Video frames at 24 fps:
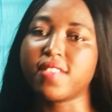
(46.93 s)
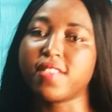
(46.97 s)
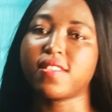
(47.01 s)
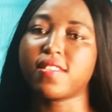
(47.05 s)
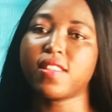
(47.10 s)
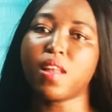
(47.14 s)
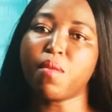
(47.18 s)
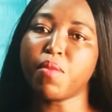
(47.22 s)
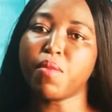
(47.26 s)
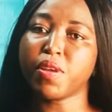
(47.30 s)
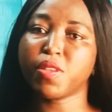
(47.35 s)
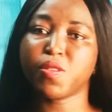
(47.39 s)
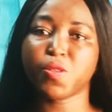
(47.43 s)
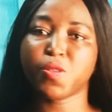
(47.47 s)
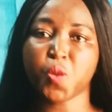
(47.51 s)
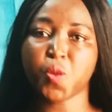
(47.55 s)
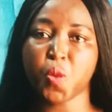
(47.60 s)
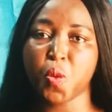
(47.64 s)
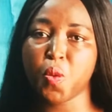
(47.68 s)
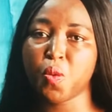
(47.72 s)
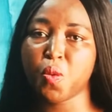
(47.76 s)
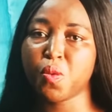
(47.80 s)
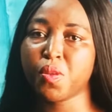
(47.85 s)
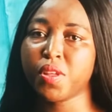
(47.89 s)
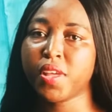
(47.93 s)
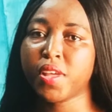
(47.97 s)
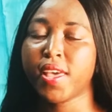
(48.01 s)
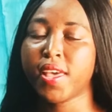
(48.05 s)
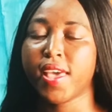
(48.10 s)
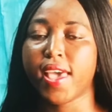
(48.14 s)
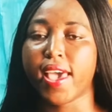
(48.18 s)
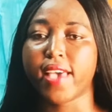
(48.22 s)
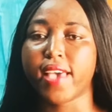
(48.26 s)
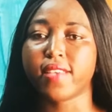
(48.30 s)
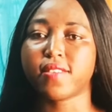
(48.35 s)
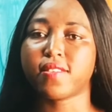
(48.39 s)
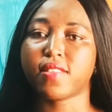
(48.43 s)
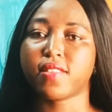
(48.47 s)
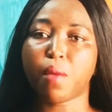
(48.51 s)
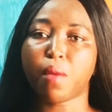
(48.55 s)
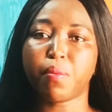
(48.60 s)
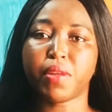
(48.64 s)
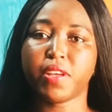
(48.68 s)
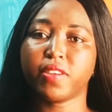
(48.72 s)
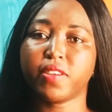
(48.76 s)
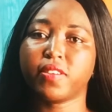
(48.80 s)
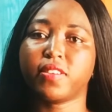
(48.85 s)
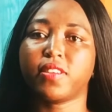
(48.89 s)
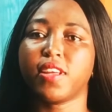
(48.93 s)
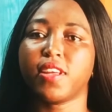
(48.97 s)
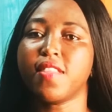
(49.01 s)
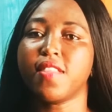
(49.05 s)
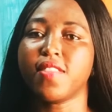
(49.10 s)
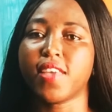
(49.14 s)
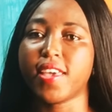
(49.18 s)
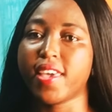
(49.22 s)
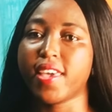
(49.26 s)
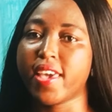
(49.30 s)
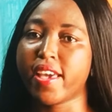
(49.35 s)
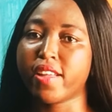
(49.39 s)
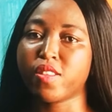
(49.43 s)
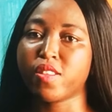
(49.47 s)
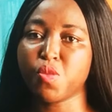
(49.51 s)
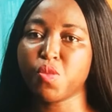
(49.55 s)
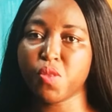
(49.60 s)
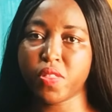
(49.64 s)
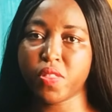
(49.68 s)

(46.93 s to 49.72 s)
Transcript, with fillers: Islamic School, established in the year